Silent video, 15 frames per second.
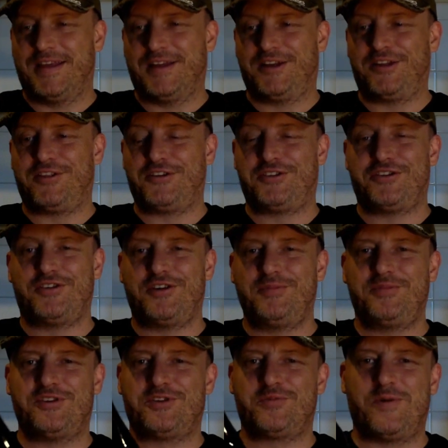a lot of the
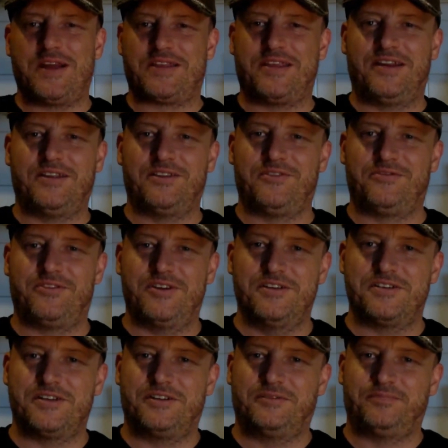time, just whack that in the
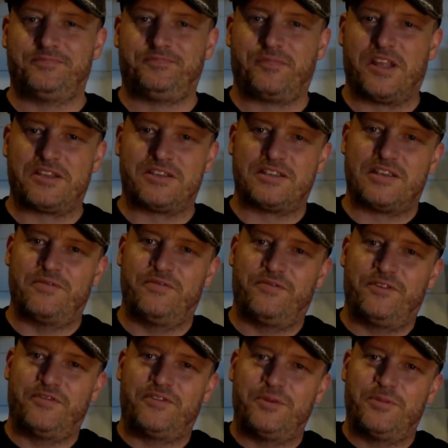freezer. That's a
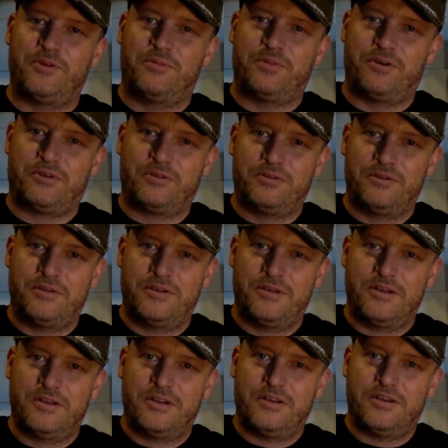750ml bottle.
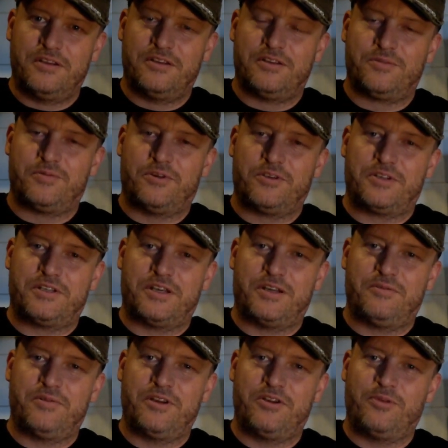It's what
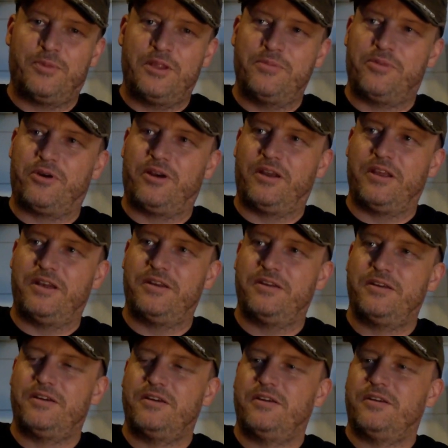we normally bottle in,
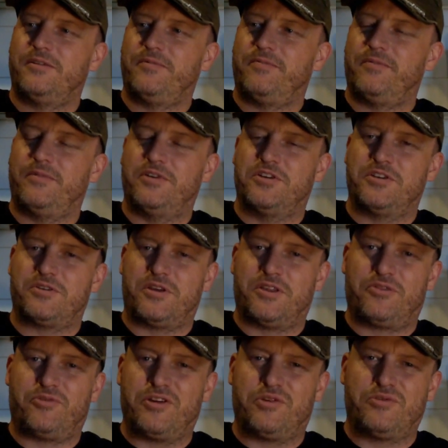which is
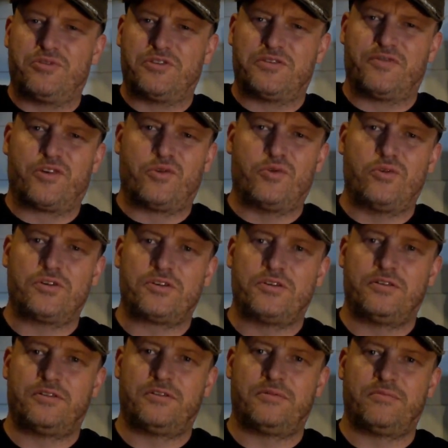3/4 of a
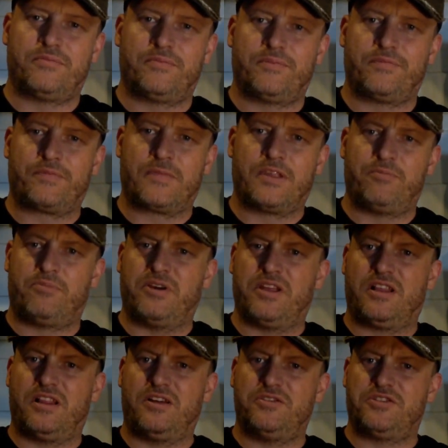quart. Pretty
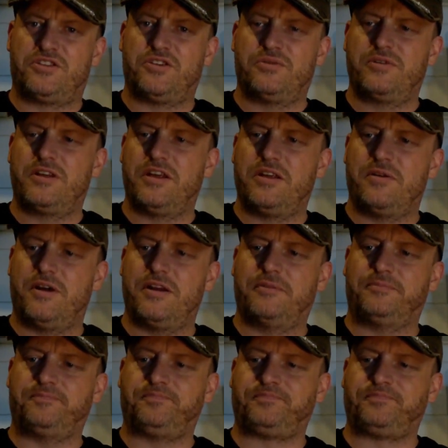close to it, anyway.